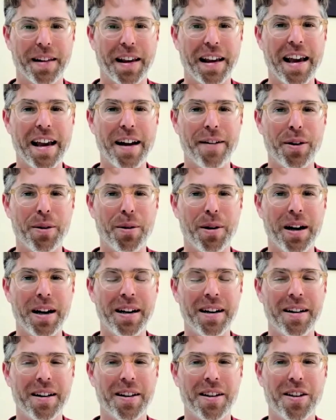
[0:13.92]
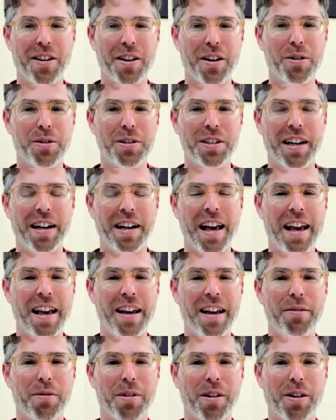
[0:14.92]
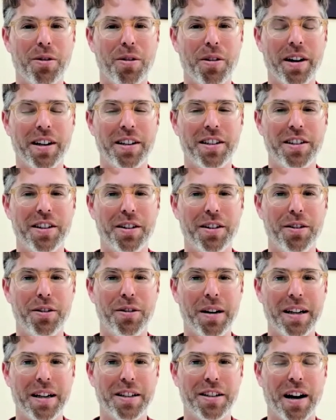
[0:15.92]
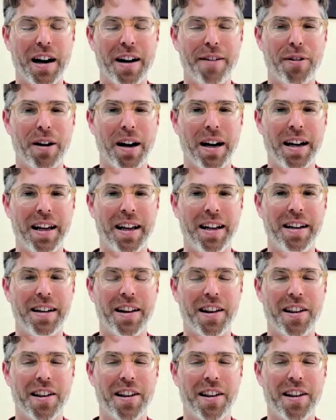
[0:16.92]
Hey everyone, so today we're going to dive right in.